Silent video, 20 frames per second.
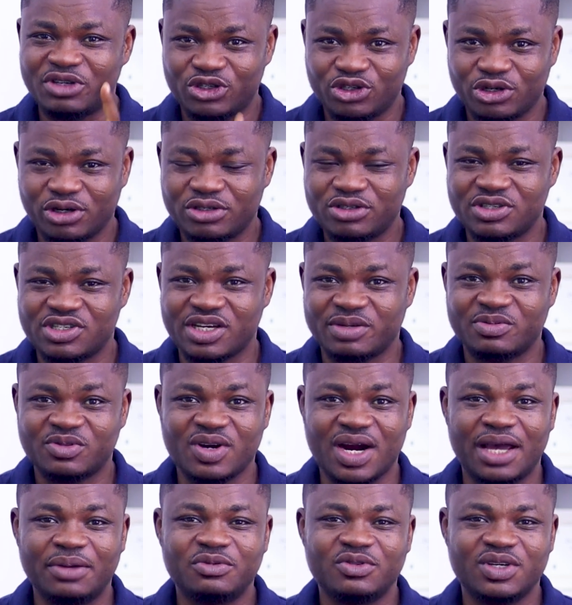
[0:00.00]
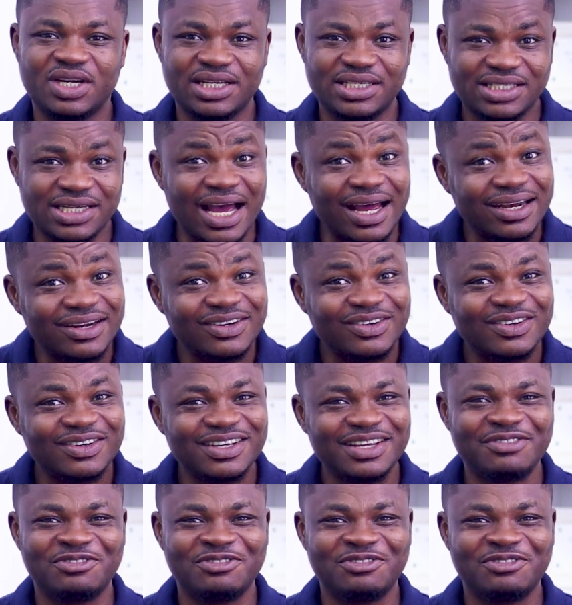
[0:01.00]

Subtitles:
be sure to subscribe to the channel